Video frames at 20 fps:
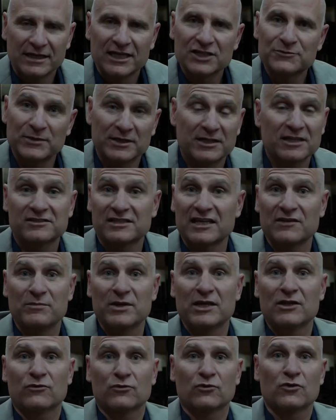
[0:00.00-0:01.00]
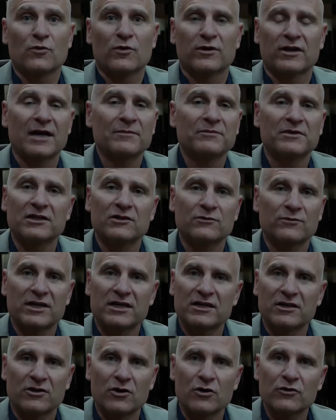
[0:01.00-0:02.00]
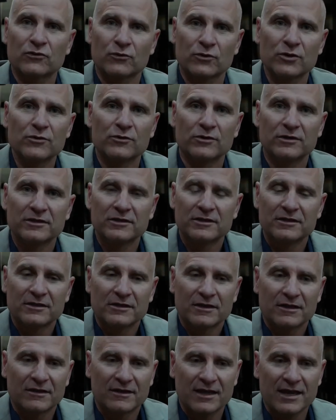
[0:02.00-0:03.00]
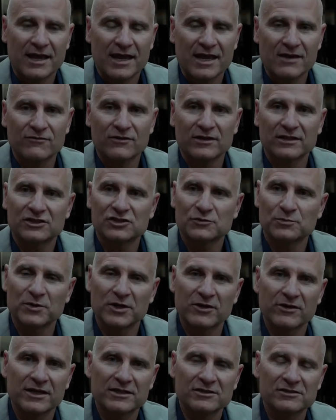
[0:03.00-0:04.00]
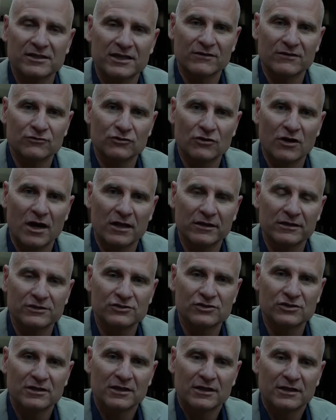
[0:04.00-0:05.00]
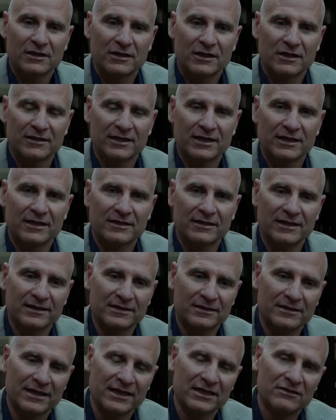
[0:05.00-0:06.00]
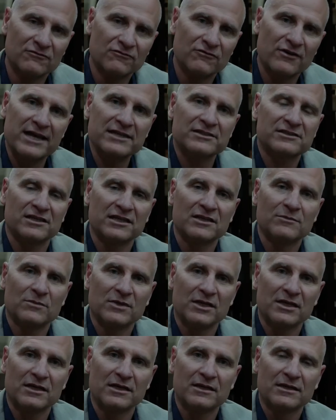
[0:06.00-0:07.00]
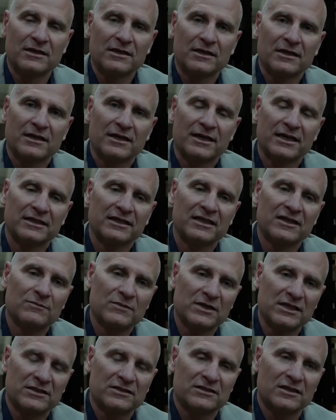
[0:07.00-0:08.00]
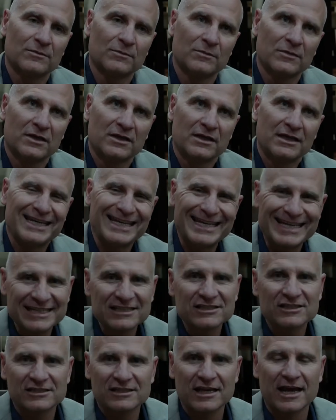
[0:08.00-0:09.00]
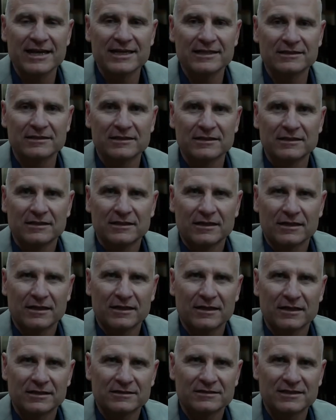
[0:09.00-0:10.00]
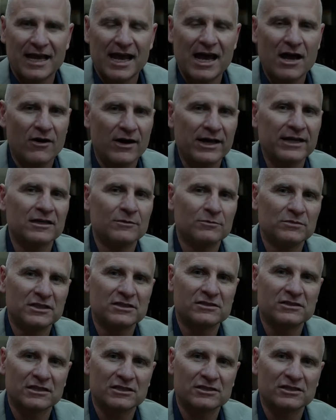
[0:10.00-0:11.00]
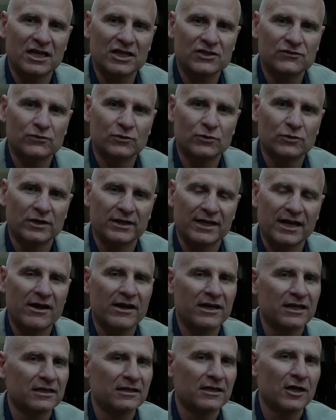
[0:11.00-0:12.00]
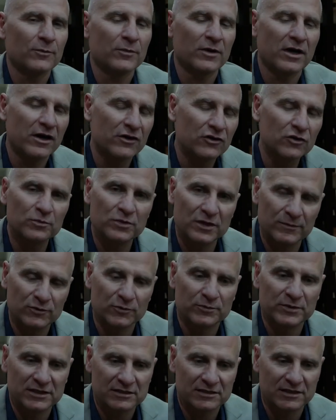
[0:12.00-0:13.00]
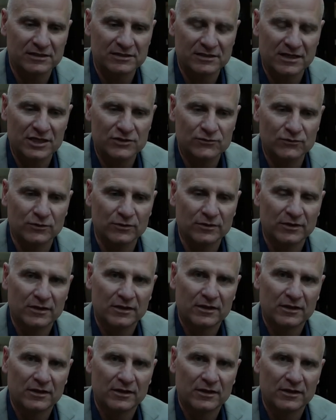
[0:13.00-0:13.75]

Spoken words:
is because they've been through what I'm getting ready to go through. They have experience, have knowledge, and they invest in me and give me some insight to how I can be successful and how I can help other people be successful.